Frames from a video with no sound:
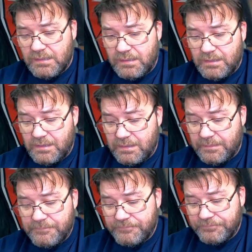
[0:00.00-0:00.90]

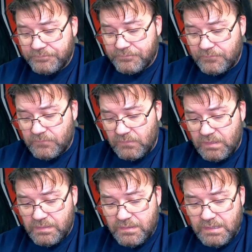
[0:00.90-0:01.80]

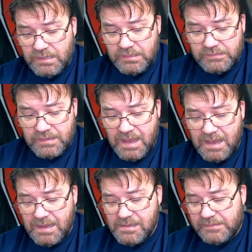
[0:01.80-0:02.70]
The
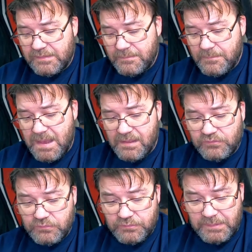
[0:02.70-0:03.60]
side
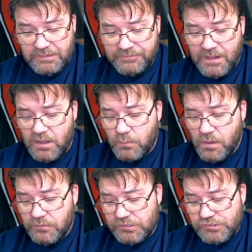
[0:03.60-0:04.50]
mounts, which would be the
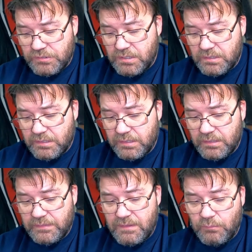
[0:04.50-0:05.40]
firewall and the trunk,
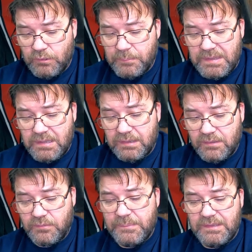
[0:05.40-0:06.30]
they will be a
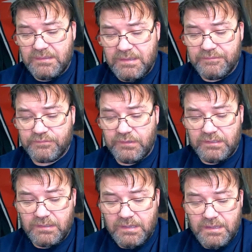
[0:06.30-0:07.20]
little bit
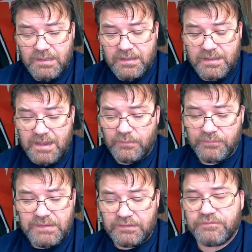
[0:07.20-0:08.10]
different. I don't
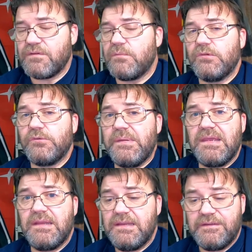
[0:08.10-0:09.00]
think the front one will
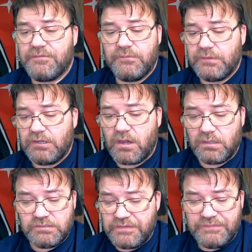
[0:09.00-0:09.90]
be any different
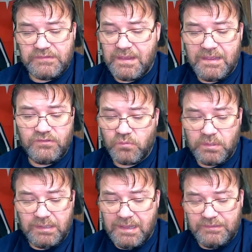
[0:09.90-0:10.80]
regardless if it's
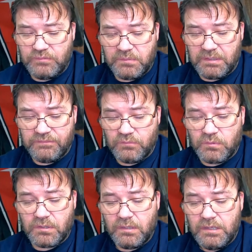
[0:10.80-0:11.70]
K20,
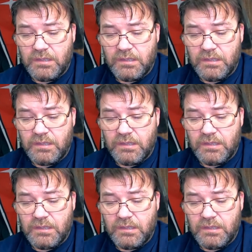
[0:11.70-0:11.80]
K24.